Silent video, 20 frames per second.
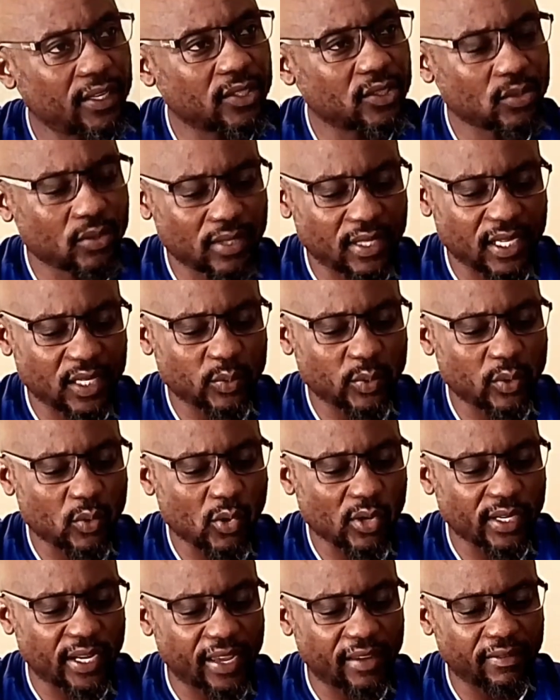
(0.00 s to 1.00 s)
so that we
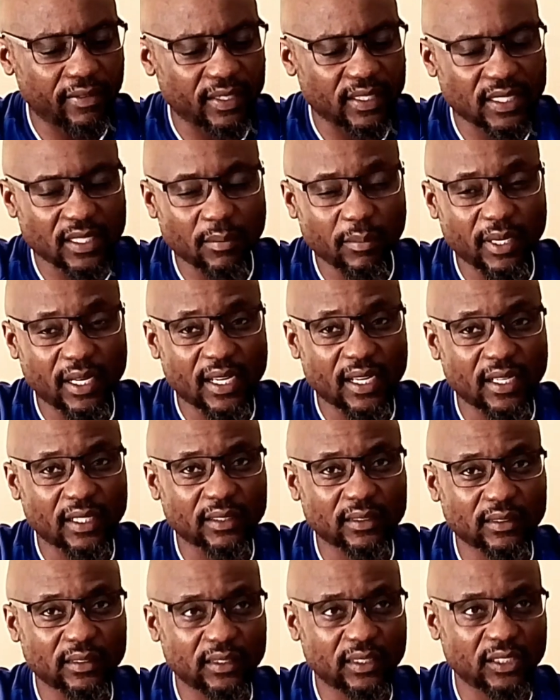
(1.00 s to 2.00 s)
won't have a similar
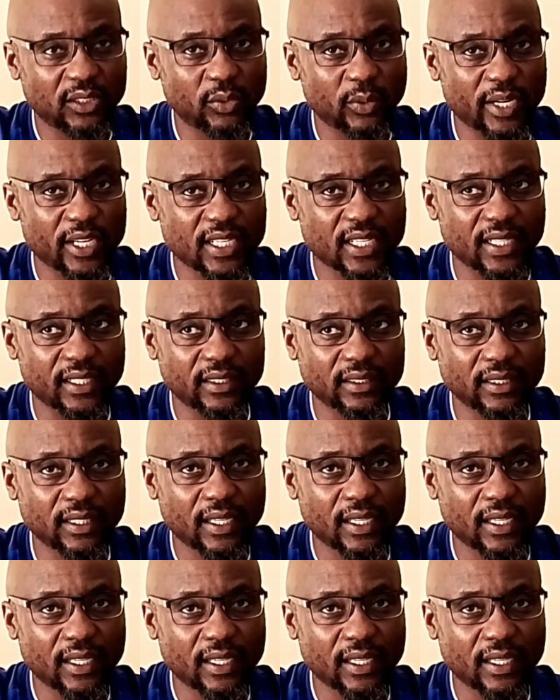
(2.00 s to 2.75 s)
situation.